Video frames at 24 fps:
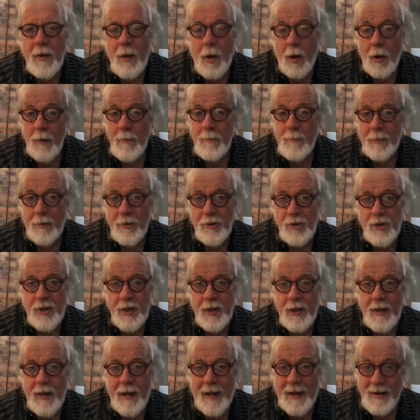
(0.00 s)
on budget,
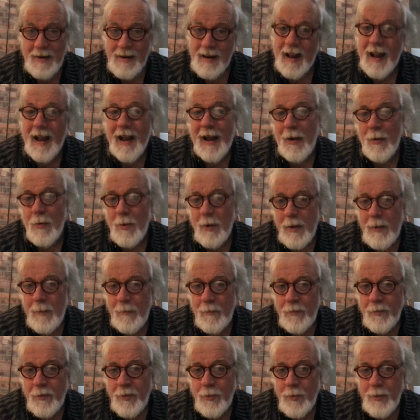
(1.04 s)
and now?
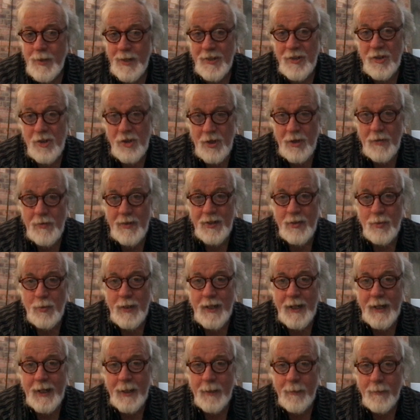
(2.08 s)
We need to shoot this
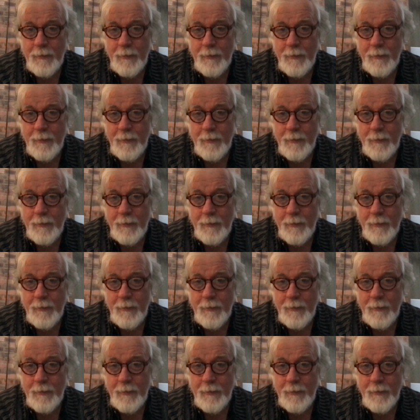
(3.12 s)
week.